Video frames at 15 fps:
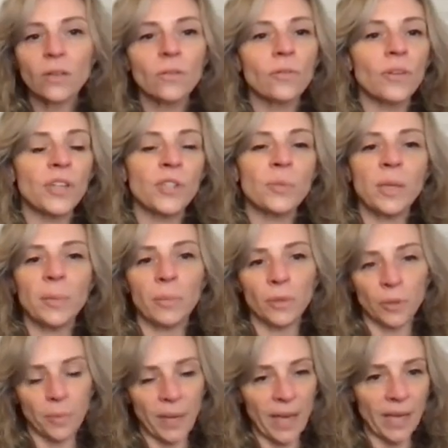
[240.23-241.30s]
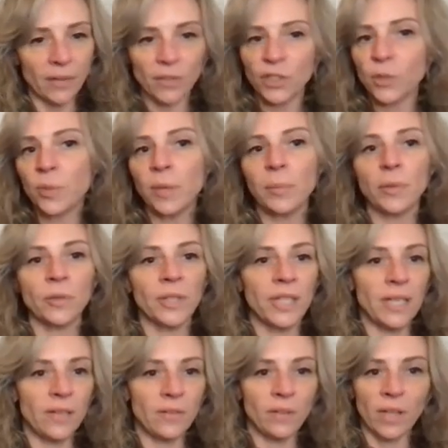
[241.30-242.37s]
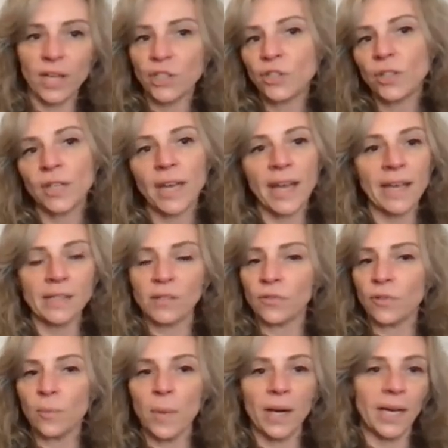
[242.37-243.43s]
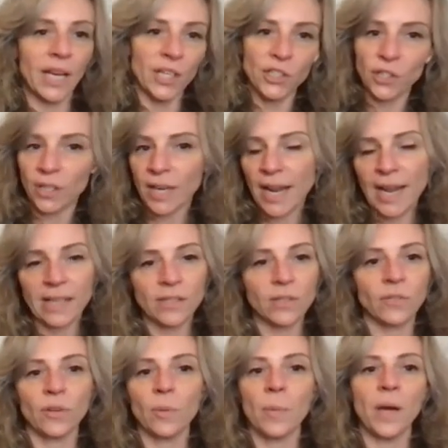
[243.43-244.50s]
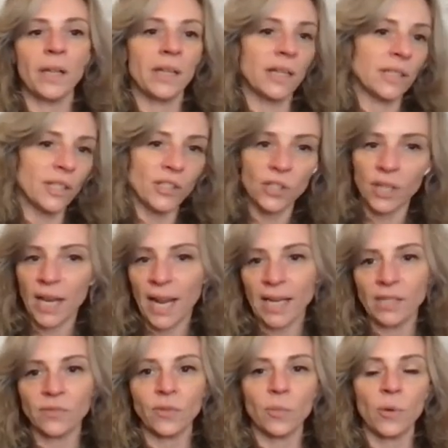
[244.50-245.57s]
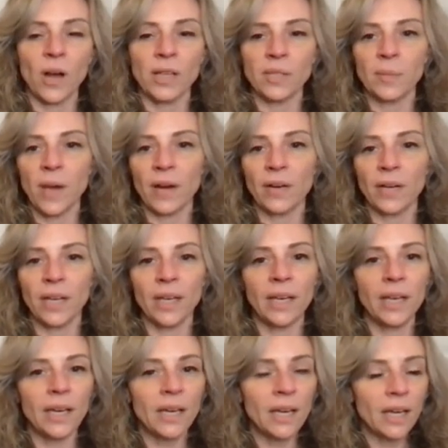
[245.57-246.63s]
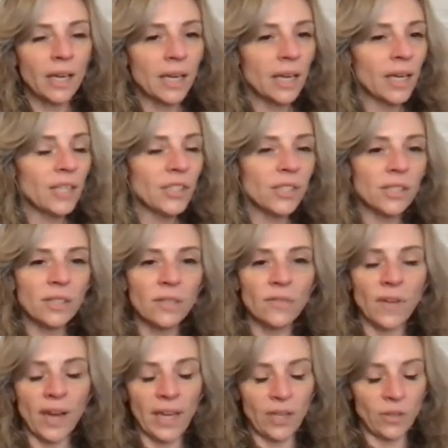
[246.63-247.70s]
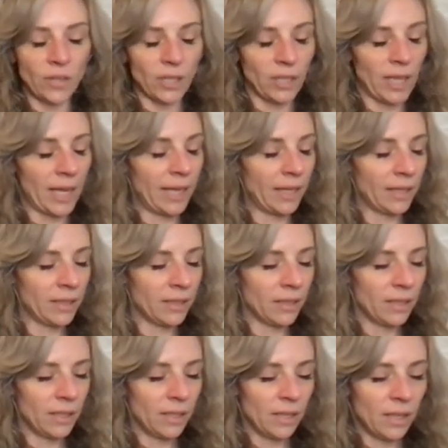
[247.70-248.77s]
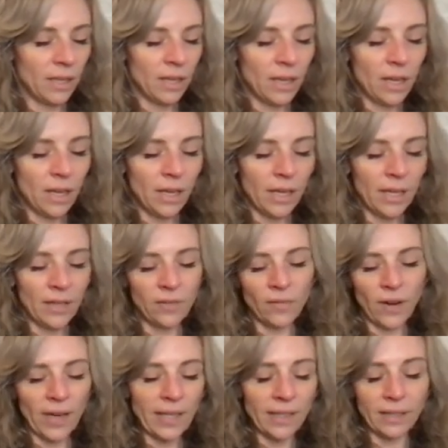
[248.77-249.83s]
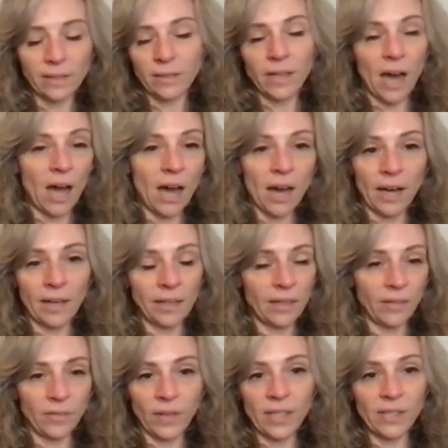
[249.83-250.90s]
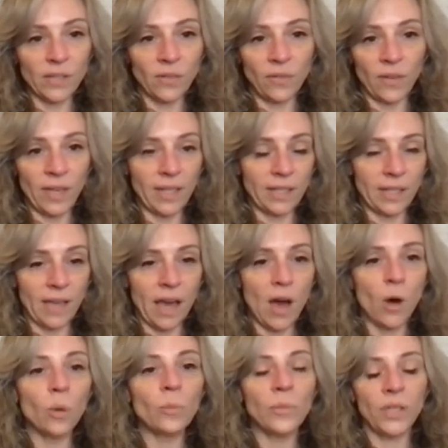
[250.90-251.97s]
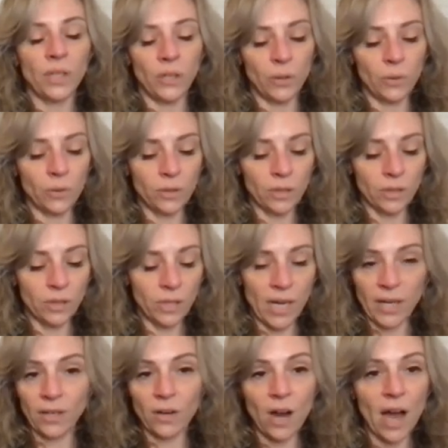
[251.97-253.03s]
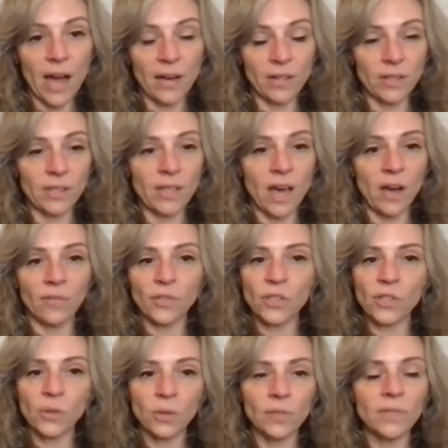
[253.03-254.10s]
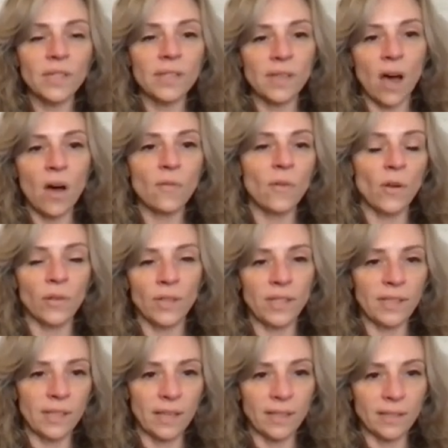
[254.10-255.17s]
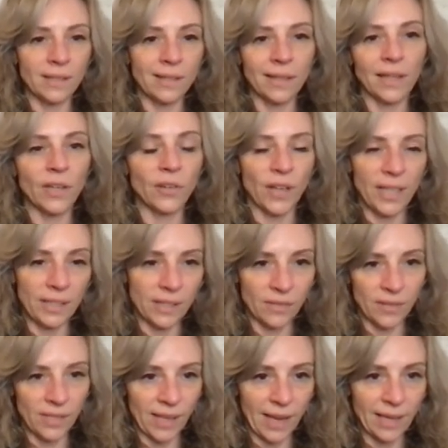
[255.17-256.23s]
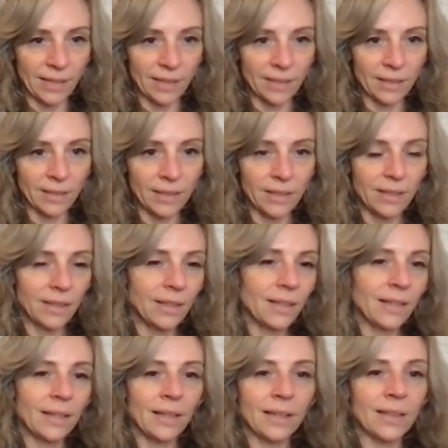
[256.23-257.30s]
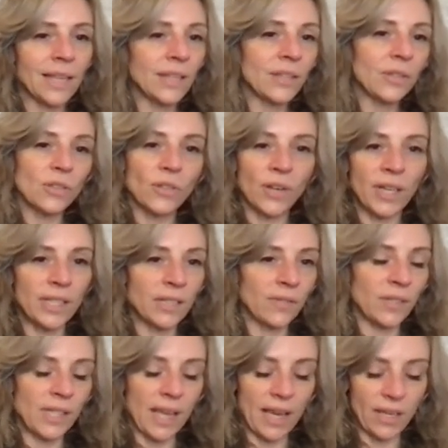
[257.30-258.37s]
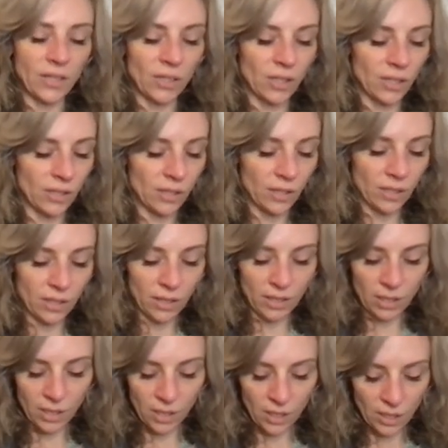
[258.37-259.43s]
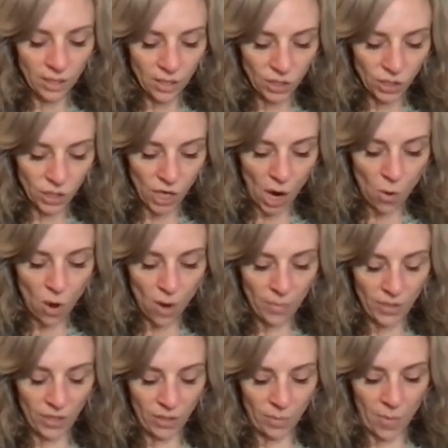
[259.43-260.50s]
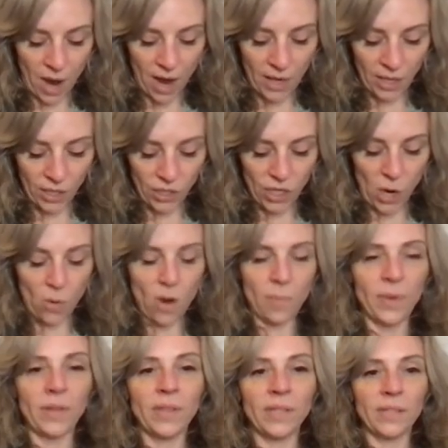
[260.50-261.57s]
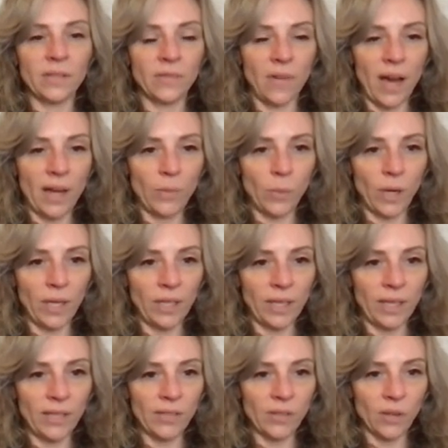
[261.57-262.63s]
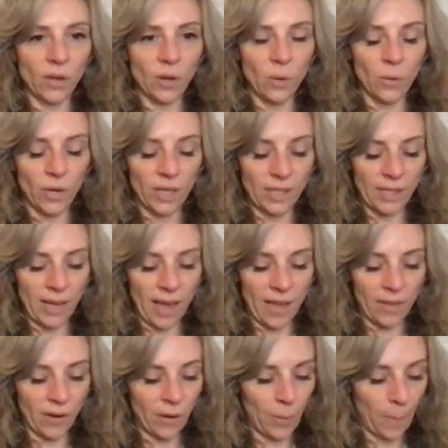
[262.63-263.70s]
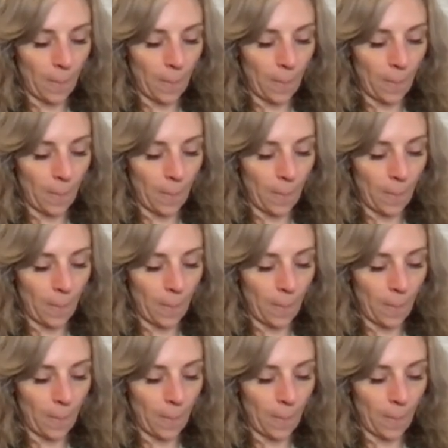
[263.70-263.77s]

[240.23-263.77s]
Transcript: Rich people are bad. Rich people are evil. I shouldn't ask for money. I shouldn't ask for abundance. I shouldn't ask for prosperity. And just invite you to like invite God, invite Sophia to help you and your higher self just sort of dissolve all these things into like grains of sand. Let those grains of sand just show up in your body, show up in this divine white light circle we're in together.